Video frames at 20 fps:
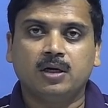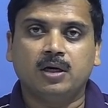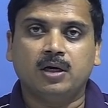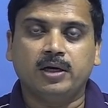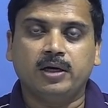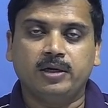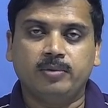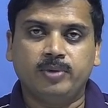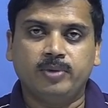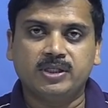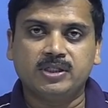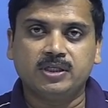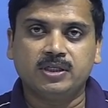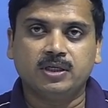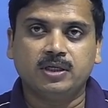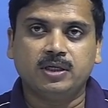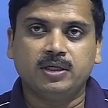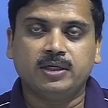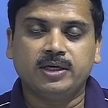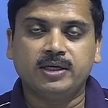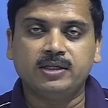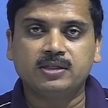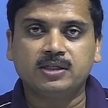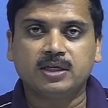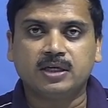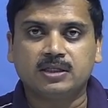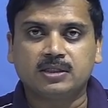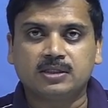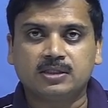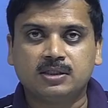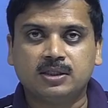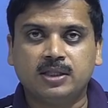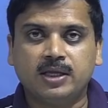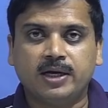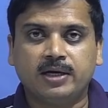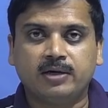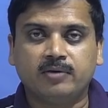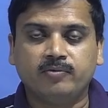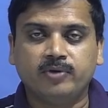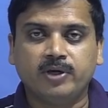it basically tells us
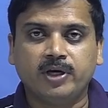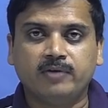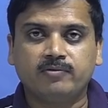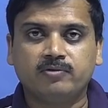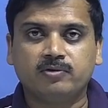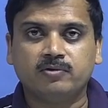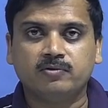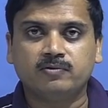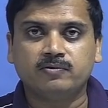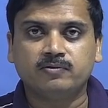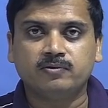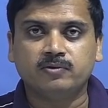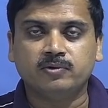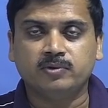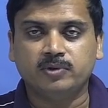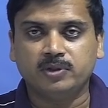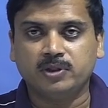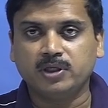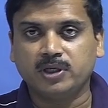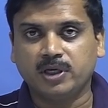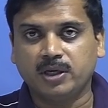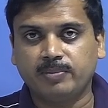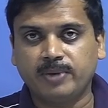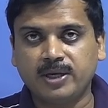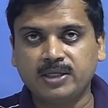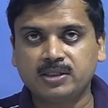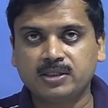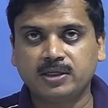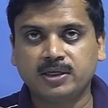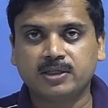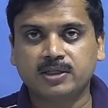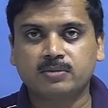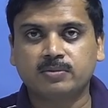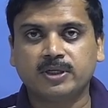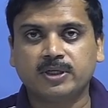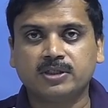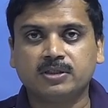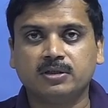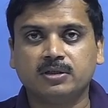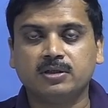that we have to the capacity
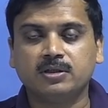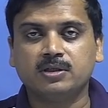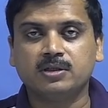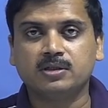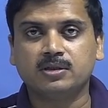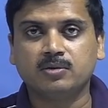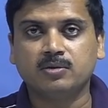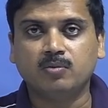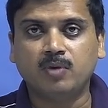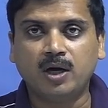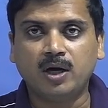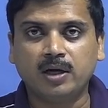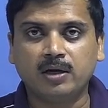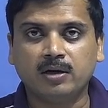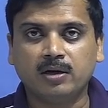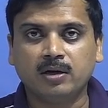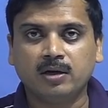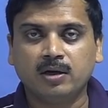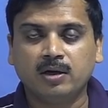expression is the one